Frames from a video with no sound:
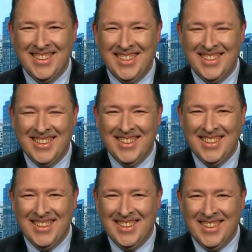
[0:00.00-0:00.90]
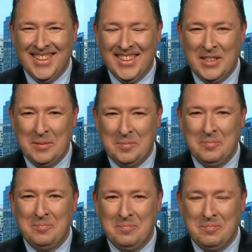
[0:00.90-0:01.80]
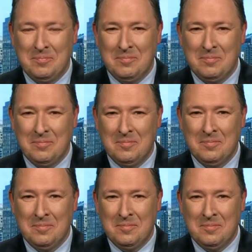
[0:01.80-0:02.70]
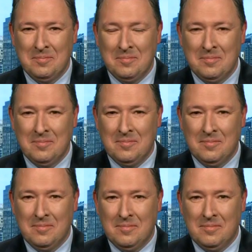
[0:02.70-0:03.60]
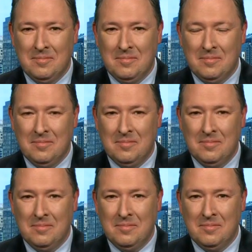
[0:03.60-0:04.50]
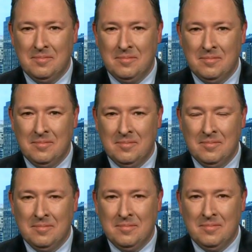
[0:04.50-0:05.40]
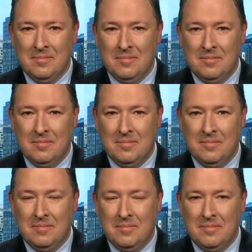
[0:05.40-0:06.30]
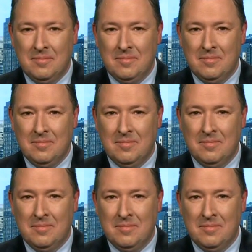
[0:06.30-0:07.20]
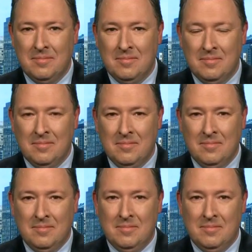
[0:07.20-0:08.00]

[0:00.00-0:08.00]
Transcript: (silent)